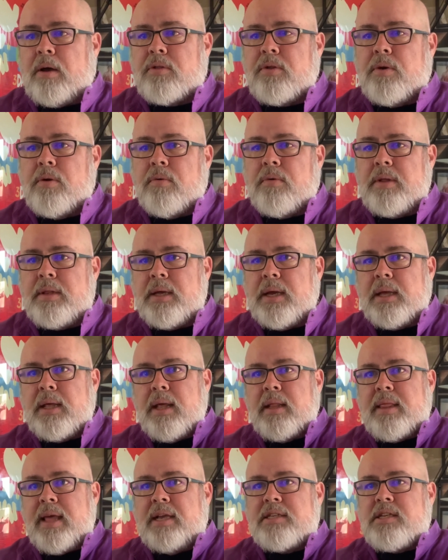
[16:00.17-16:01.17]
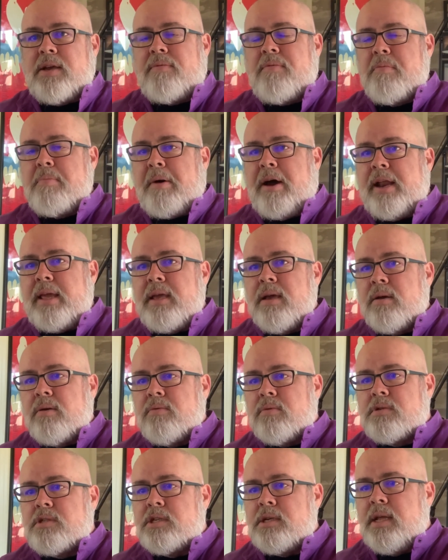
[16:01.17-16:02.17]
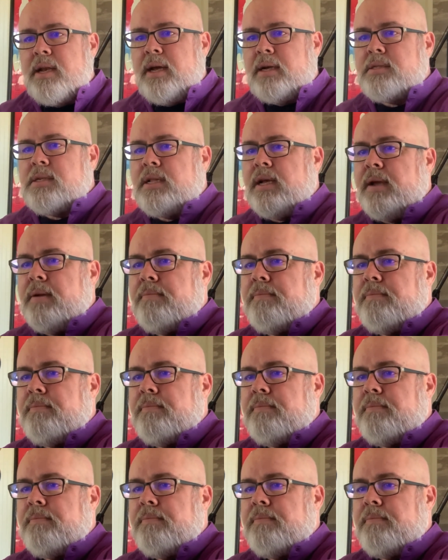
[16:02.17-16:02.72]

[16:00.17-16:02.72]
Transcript: through it with you. Thanks, everybody. We'll see you next time.